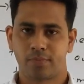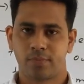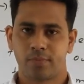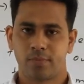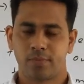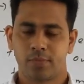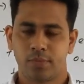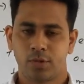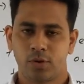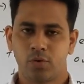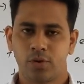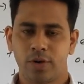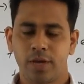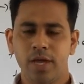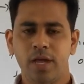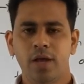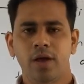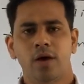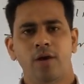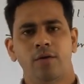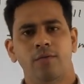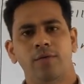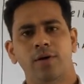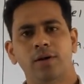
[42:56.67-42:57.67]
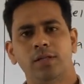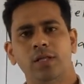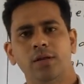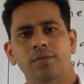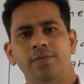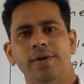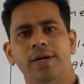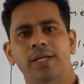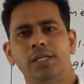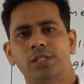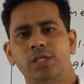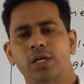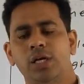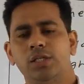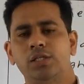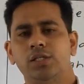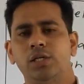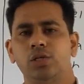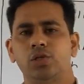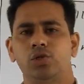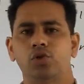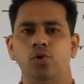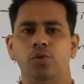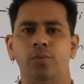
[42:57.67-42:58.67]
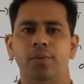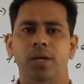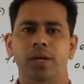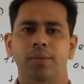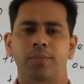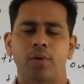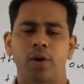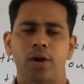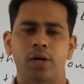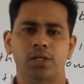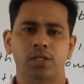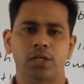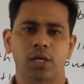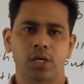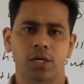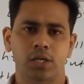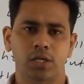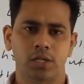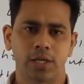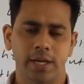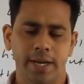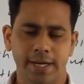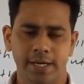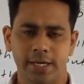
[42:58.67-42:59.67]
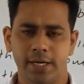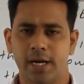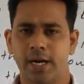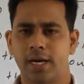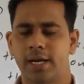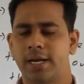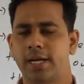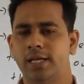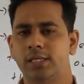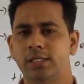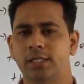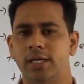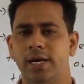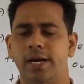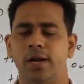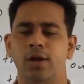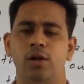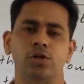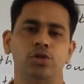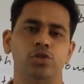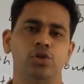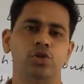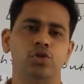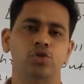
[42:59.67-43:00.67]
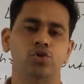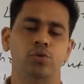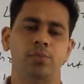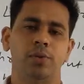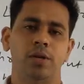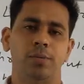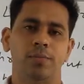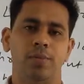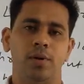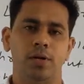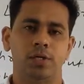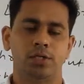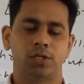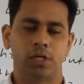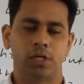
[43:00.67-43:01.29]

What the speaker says: Okay, further we discuss so many points under the internal gills and also so many points under